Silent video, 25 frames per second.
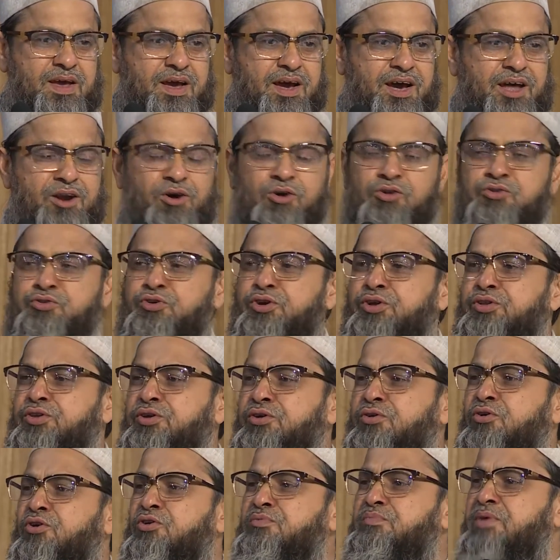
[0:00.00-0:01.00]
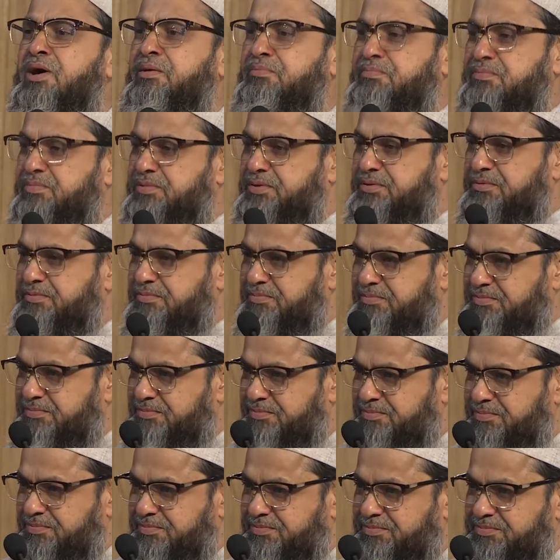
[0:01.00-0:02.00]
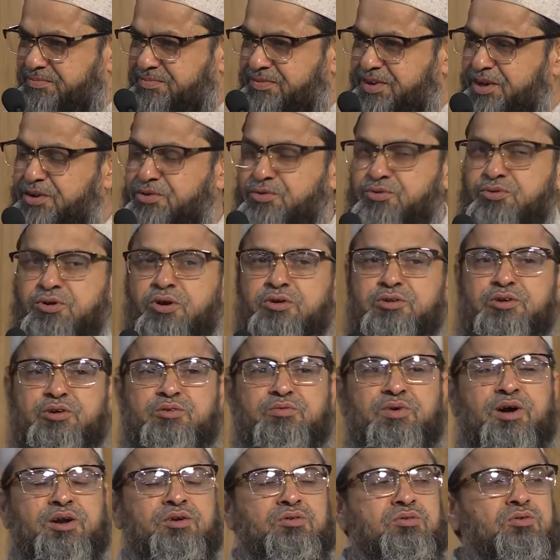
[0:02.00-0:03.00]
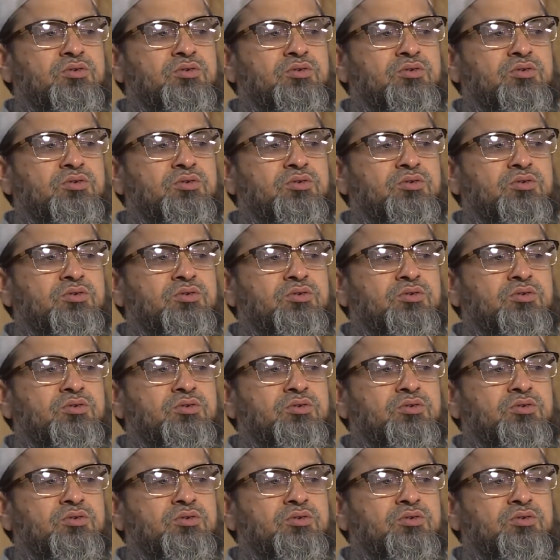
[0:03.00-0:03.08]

and also in the roadmap in 2001,